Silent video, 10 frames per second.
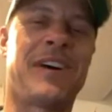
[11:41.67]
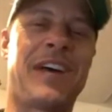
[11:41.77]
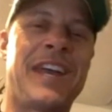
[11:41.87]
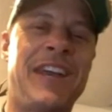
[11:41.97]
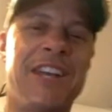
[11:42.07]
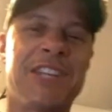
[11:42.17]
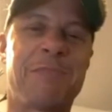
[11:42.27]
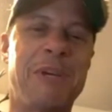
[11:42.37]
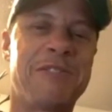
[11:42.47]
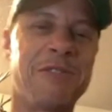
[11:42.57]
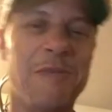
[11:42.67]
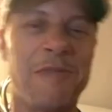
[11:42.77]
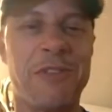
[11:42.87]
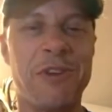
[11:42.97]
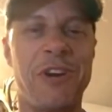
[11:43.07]
I had an SP tube
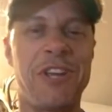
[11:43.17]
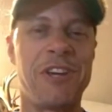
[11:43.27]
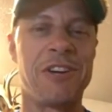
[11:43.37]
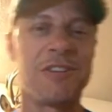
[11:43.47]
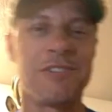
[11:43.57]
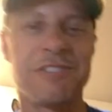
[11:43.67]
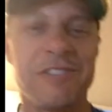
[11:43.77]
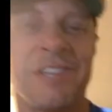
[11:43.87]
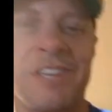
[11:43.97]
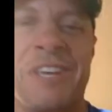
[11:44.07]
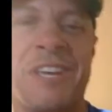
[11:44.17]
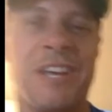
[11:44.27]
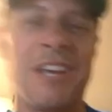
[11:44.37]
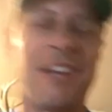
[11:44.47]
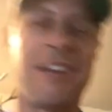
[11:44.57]
for 30 years,
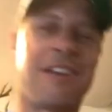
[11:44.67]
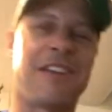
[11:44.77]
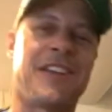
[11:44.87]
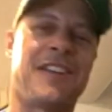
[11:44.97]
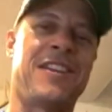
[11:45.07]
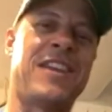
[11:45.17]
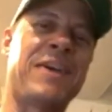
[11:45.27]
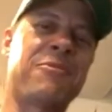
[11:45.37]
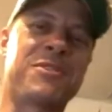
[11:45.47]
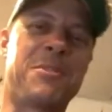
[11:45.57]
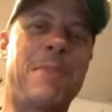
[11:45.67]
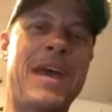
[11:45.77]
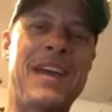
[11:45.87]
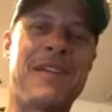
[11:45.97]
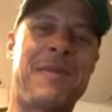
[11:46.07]
and that was the
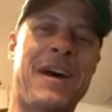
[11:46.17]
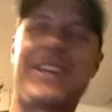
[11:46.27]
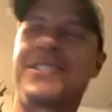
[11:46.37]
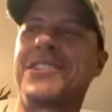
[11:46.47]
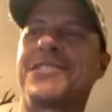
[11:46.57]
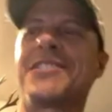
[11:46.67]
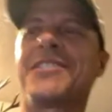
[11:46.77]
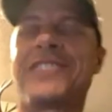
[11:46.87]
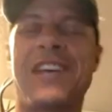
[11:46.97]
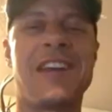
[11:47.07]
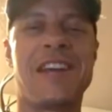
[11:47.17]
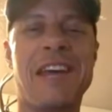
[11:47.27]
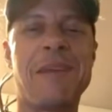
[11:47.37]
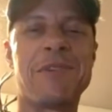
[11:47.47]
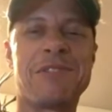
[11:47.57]
bane of my existence, and it
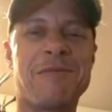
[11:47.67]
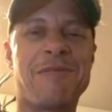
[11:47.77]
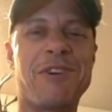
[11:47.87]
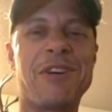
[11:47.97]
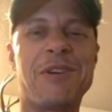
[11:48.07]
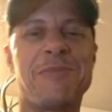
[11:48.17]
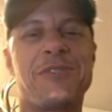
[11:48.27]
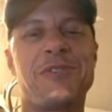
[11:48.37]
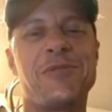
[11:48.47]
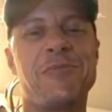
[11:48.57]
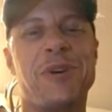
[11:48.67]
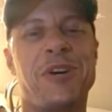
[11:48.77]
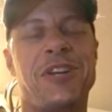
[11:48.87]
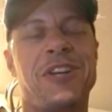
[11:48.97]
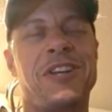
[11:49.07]
gave me some freedom too.
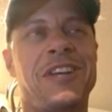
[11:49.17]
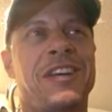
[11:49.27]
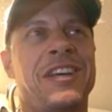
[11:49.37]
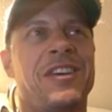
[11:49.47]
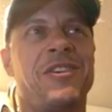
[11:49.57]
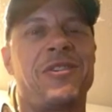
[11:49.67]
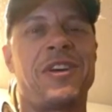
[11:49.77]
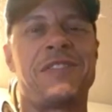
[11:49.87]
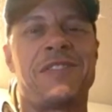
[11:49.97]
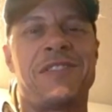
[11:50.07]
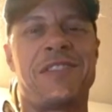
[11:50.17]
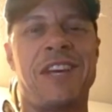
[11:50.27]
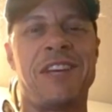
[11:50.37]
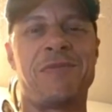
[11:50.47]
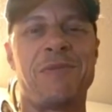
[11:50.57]
But
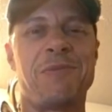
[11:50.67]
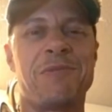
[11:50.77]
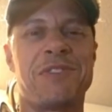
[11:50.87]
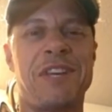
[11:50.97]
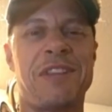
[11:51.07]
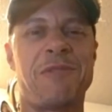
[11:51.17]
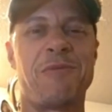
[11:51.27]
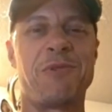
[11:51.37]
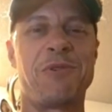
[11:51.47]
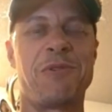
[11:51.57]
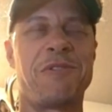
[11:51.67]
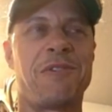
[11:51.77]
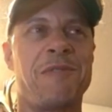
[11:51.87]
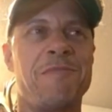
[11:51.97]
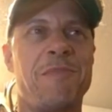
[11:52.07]
that's what was at the root
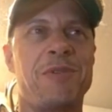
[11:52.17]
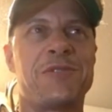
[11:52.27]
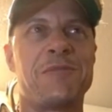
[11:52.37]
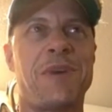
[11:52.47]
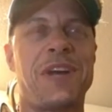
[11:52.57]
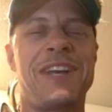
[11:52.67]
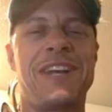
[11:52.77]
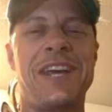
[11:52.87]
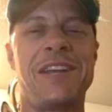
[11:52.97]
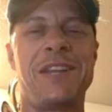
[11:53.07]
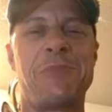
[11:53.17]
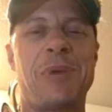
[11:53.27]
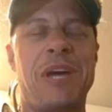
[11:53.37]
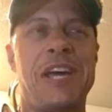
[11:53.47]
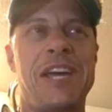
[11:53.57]
of most of my daily
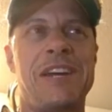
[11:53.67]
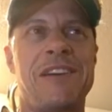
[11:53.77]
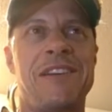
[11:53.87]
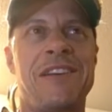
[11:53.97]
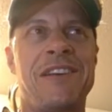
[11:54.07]
pain.